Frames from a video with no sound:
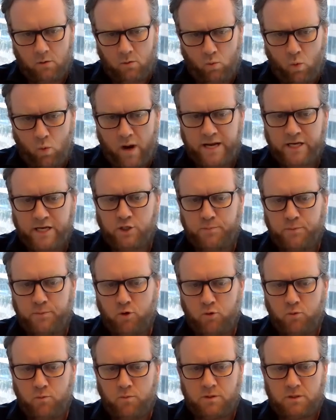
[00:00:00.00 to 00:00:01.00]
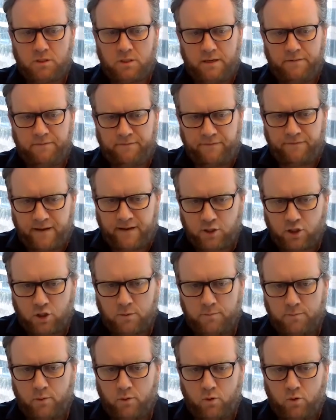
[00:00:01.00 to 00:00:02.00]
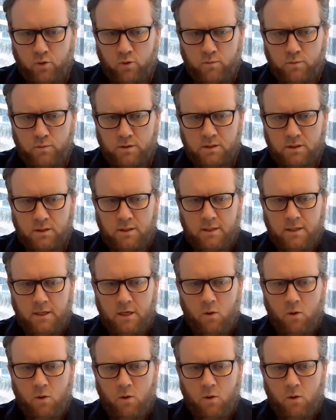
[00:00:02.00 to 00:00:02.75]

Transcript: wage booms, inflation booms.